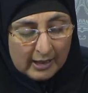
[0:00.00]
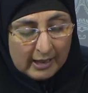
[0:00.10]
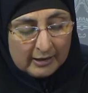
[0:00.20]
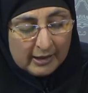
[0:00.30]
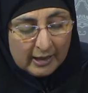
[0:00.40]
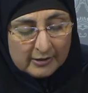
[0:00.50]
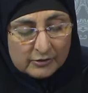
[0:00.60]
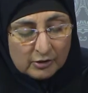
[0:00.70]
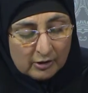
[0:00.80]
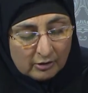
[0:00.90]
Allah
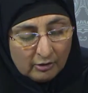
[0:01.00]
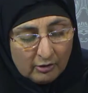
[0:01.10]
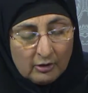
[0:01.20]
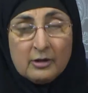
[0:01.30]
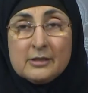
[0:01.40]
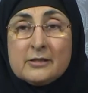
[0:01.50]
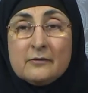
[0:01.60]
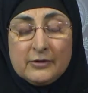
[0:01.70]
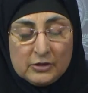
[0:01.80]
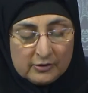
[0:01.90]
is your
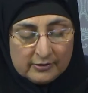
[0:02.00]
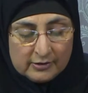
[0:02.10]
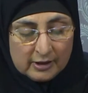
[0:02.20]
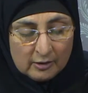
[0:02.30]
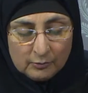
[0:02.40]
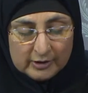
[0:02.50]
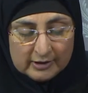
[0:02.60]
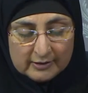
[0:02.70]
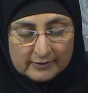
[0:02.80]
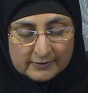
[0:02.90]
all-sufficient
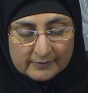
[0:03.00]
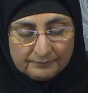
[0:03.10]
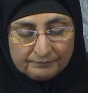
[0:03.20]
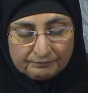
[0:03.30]
witness.